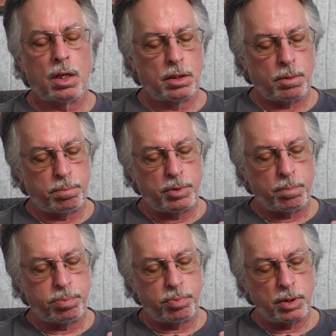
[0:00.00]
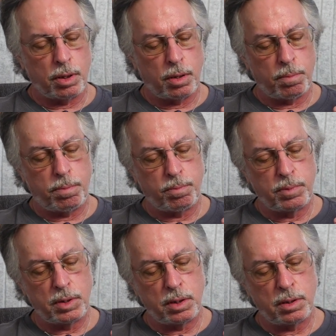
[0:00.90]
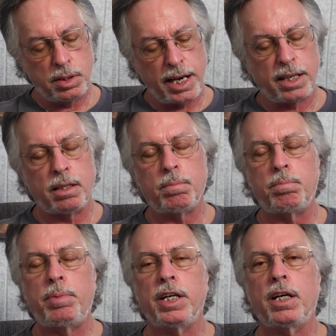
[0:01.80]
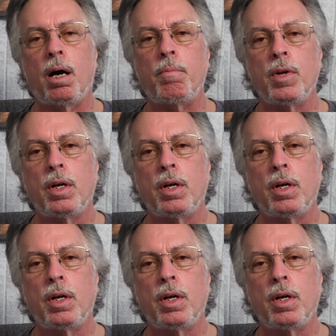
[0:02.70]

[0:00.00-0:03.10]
The neck pickup